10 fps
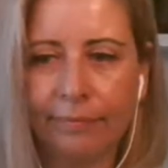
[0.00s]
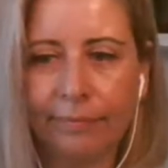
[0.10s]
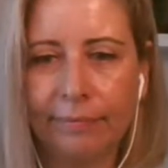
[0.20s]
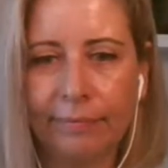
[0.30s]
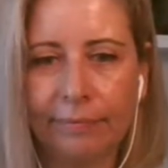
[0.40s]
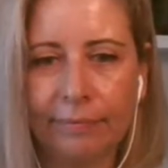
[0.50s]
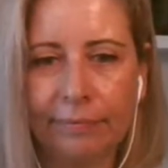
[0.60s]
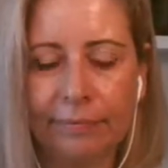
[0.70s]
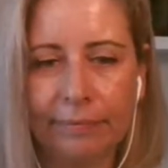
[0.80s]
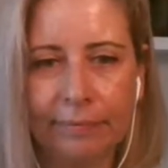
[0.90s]

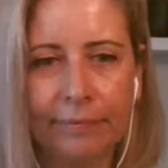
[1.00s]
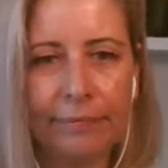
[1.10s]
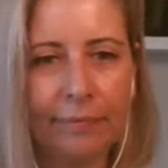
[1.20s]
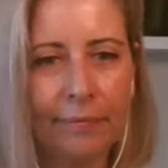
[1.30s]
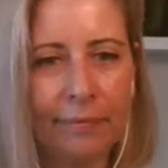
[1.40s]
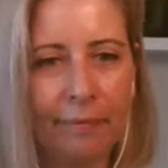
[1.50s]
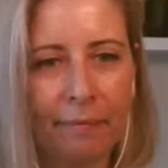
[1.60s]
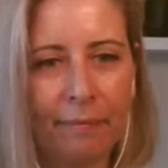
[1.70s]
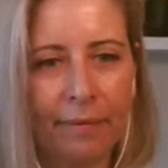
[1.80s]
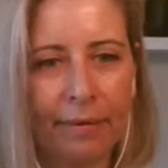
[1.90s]

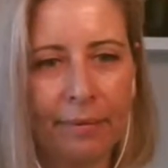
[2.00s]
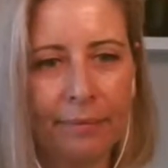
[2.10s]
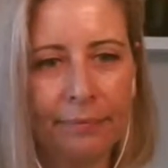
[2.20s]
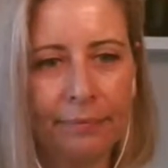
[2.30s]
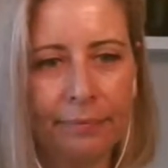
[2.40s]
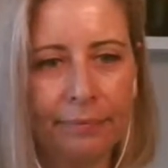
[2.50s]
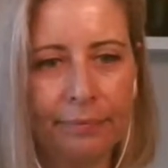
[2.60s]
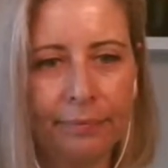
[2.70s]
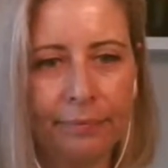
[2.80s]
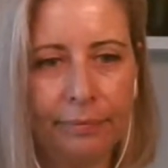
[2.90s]

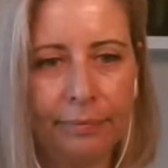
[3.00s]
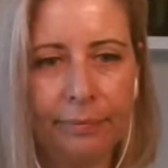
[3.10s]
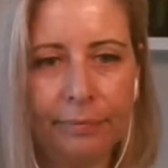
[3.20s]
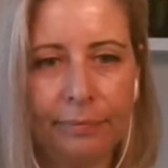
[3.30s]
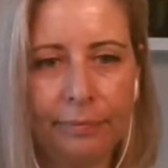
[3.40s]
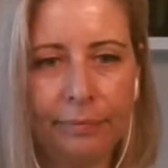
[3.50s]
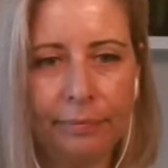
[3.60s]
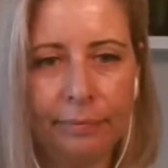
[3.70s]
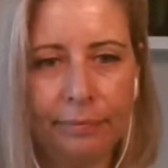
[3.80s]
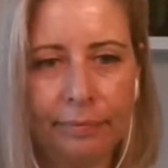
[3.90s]

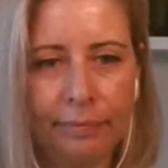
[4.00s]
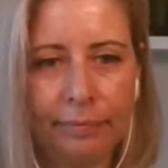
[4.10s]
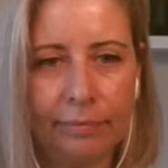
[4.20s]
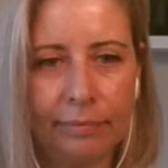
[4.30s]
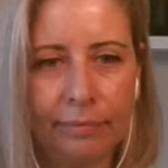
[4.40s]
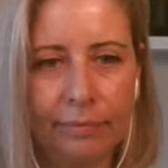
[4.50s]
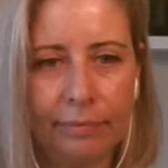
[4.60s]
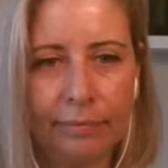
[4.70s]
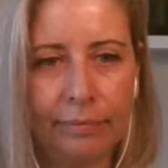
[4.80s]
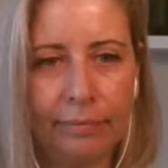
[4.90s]

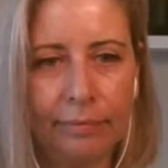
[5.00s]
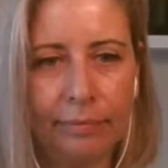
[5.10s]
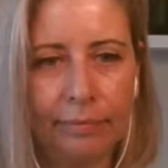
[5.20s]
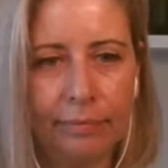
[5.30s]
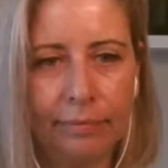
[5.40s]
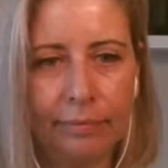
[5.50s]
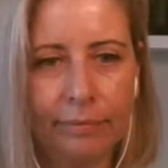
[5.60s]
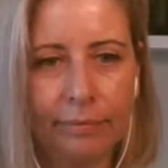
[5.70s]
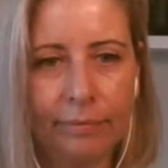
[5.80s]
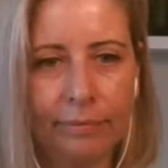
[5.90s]

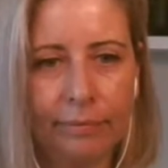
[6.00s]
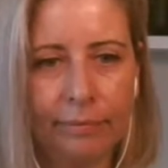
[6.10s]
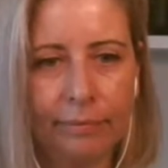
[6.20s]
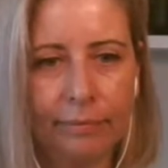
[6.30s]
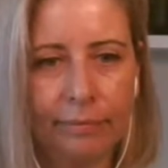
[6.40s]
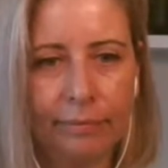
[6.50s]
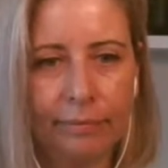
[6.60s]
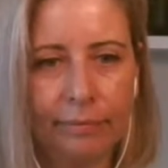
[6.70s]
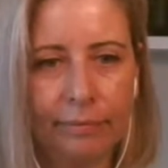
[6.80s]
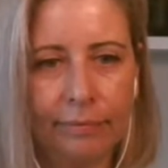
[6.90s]
The person shown says nothing.